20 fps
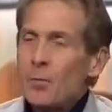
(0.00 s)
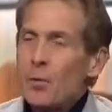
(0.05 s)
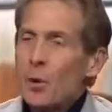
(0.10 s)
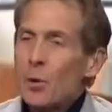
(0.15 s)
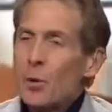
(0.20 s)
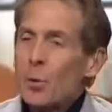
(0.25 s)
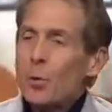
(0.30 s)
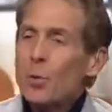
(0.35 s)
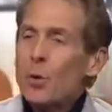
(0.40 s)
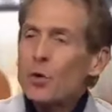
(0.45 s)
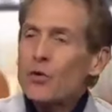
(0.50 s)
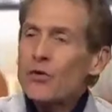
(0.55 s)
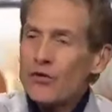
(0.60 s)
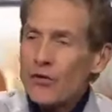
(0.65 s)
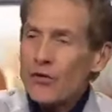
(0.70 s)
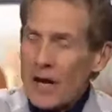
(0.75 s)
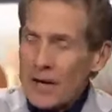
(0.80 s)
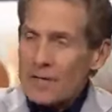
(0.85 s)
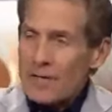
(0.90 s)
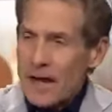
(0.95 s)
we'll we'll
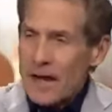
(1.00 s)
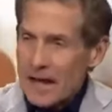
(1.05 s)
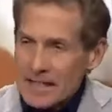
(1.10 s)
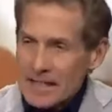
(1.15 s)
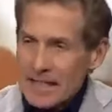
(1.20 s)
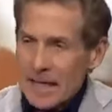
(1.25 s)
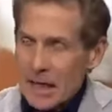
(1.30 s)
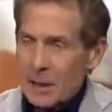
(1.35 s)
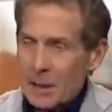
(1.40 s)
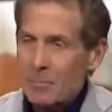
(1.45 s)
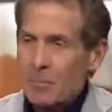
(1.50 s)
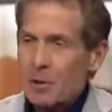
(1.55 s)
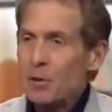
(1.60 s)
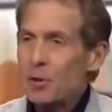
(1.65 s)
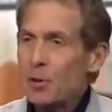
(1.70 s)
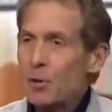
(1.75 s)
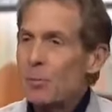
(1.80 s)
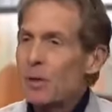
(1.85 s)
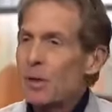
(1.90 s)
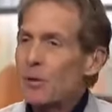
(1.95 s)
save that tape
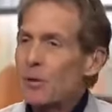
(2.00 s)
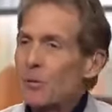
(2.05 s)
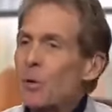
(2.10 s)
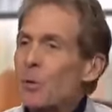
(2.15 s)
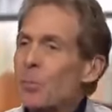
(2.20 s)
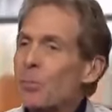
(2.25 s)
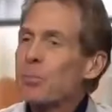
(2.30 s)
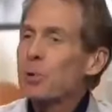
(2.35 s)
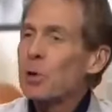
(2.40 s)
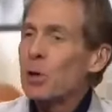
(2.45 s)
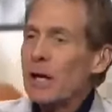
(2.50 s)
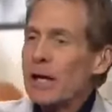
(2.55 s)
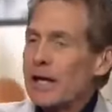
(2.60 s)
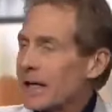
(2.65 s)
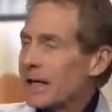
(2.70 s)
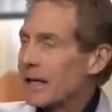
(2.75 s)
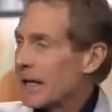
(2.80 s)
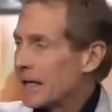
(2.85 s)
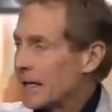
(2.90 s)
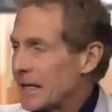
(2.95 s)
and you'll be we'll play
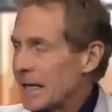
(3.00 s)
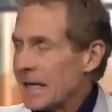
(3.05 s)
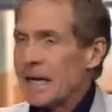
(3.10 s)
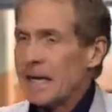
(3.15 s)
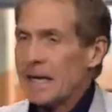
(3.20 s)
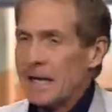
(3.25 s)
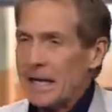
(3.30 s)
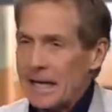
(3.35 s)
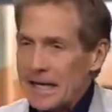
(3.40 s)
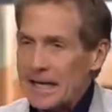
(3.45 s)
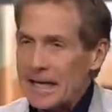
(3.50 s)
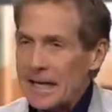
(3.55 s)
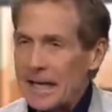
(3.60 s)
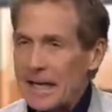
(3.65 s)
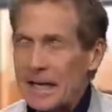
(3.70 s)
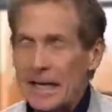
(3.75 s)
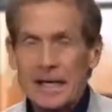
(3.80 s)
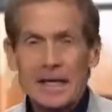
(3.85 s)
it again and again